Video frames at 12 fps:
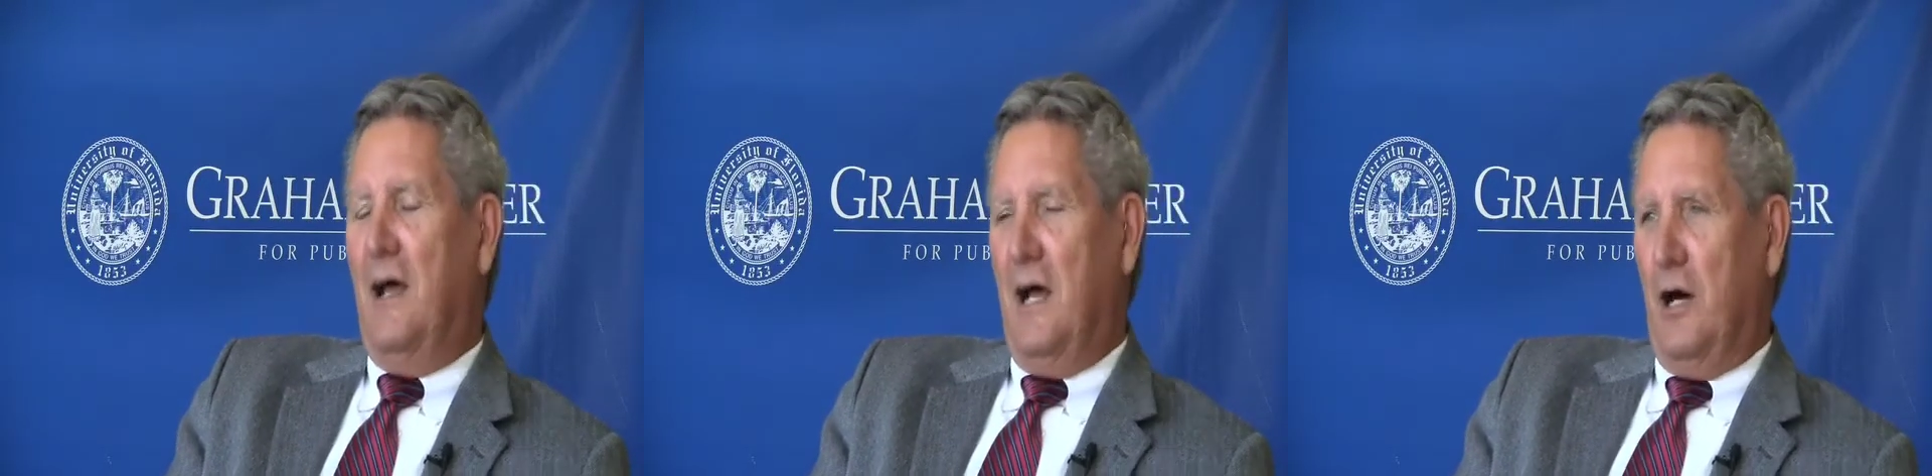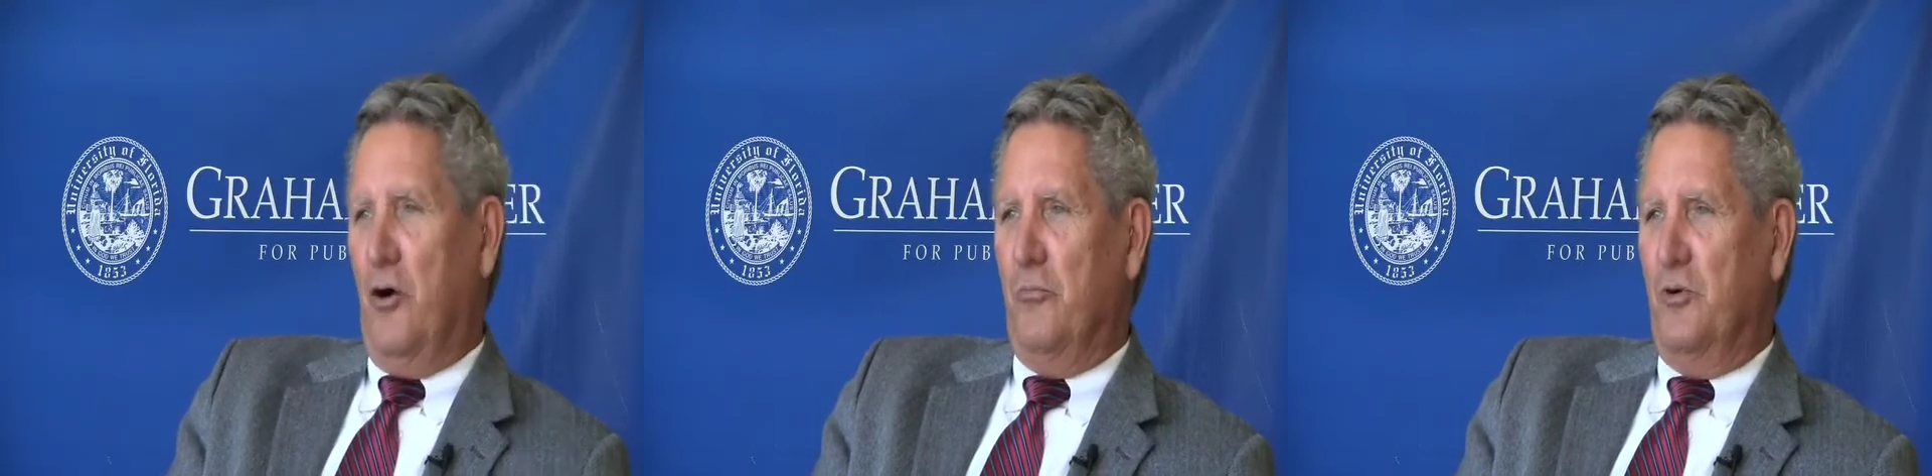
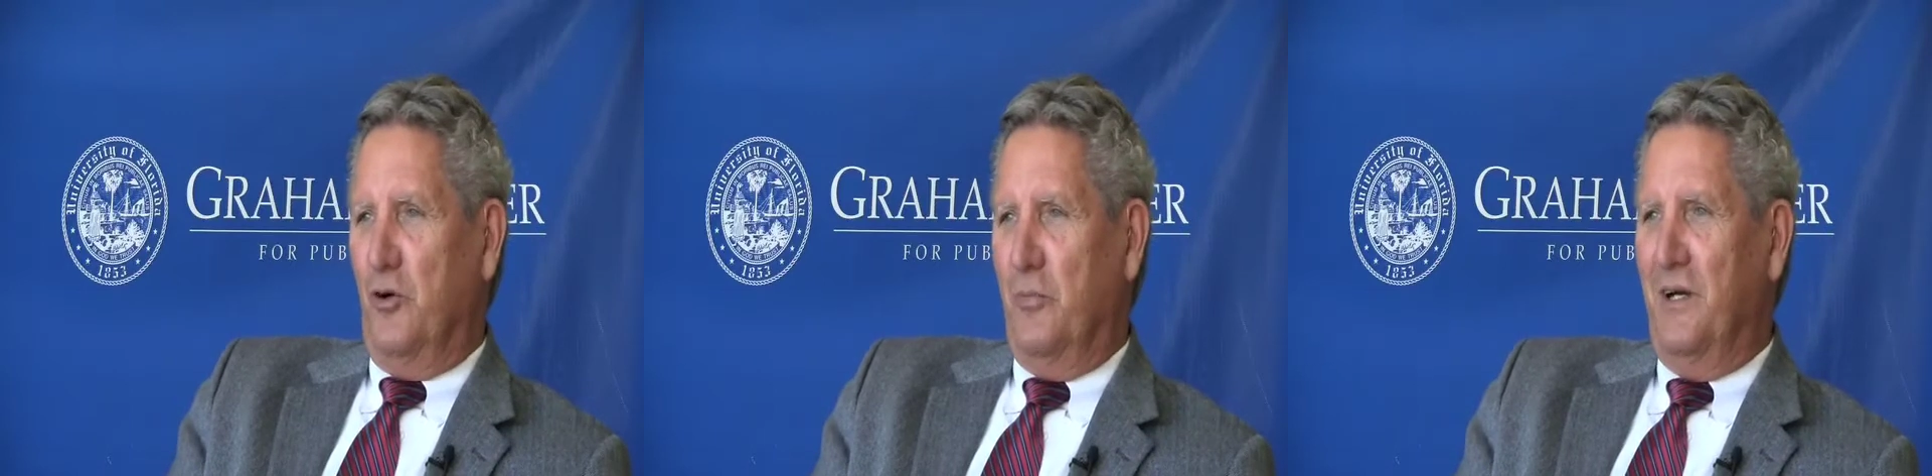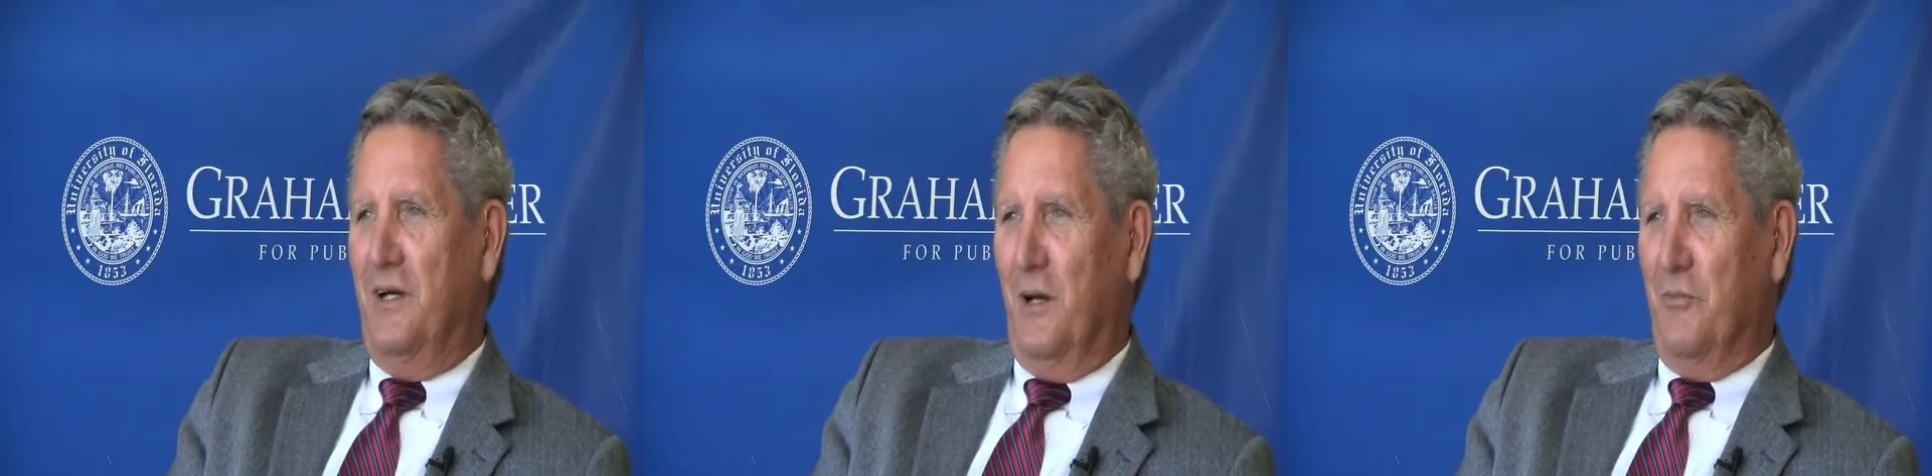how a bill
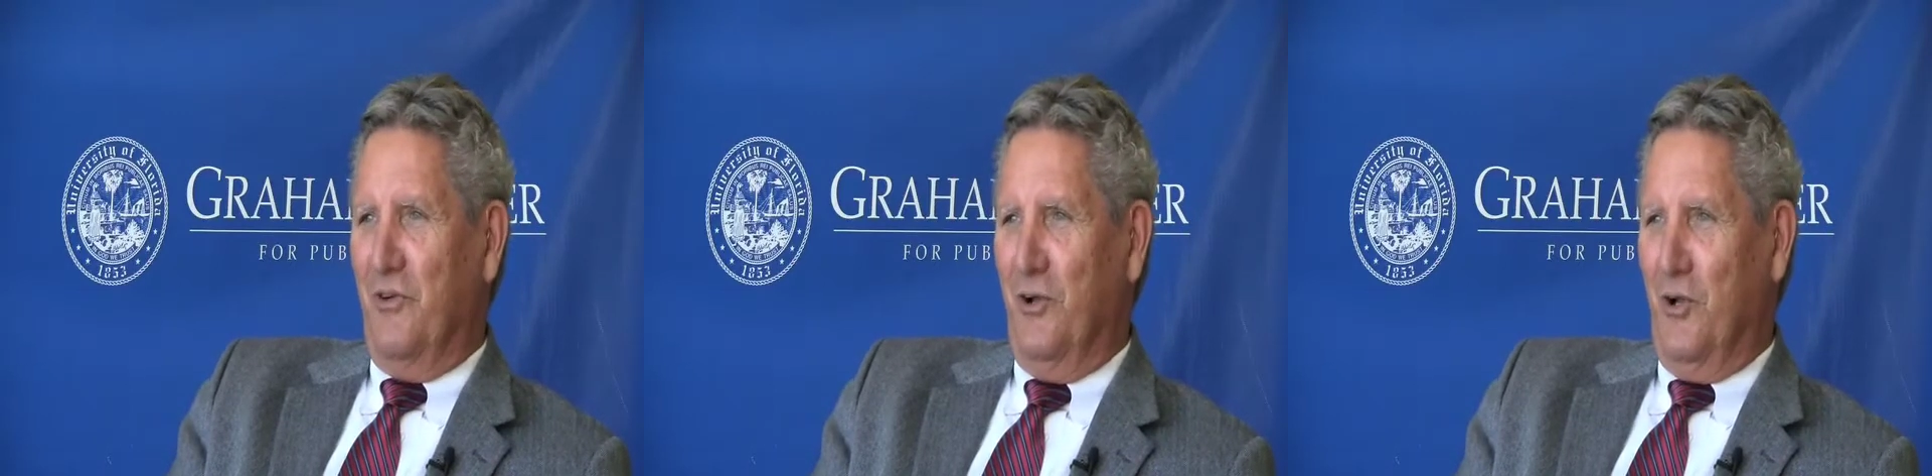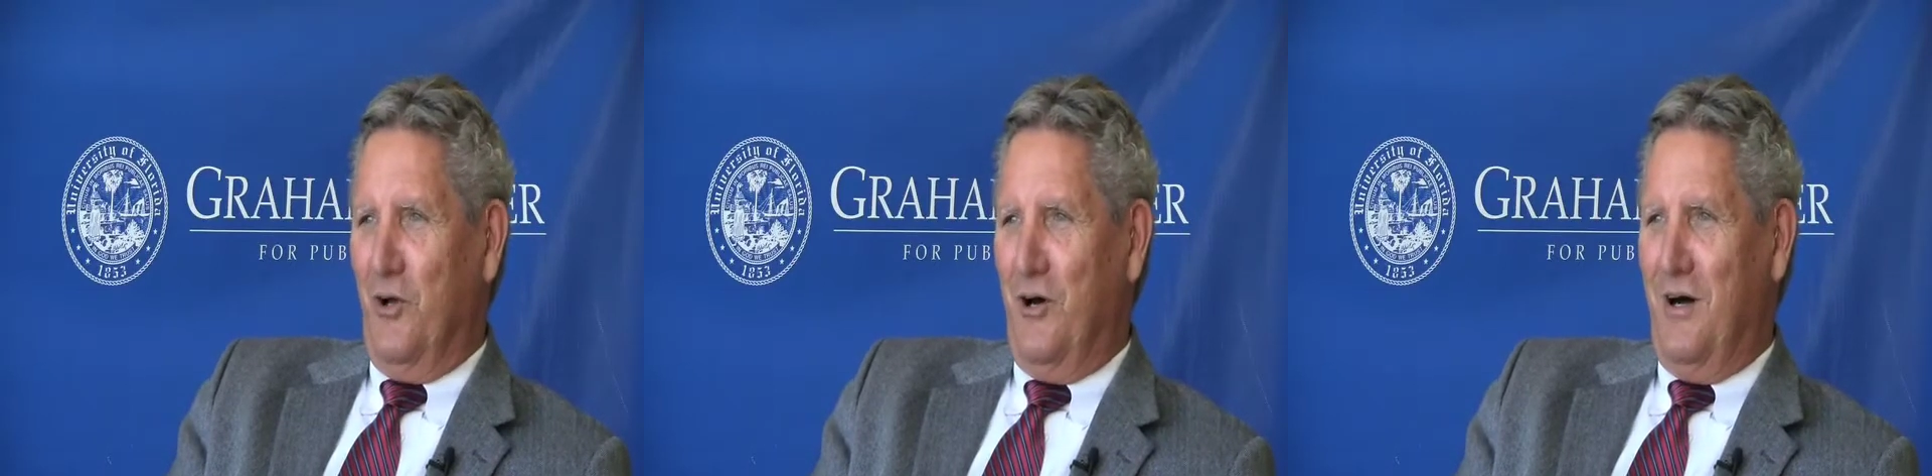becomes a
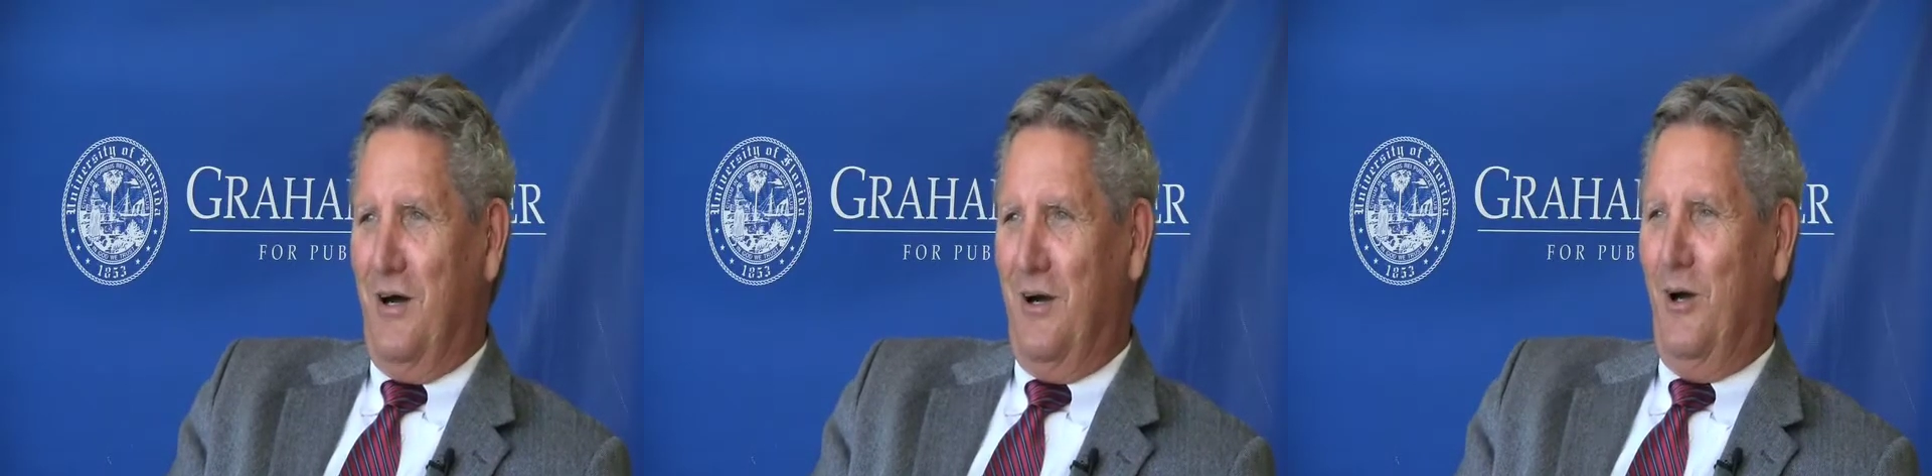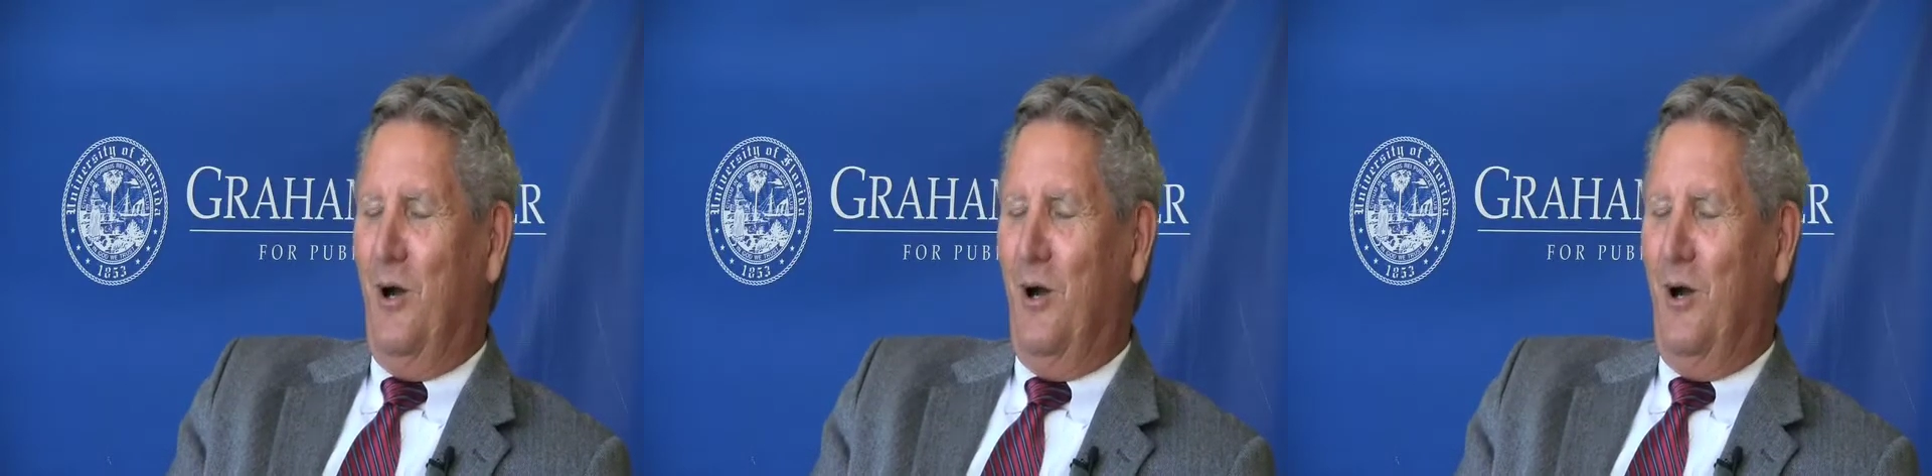law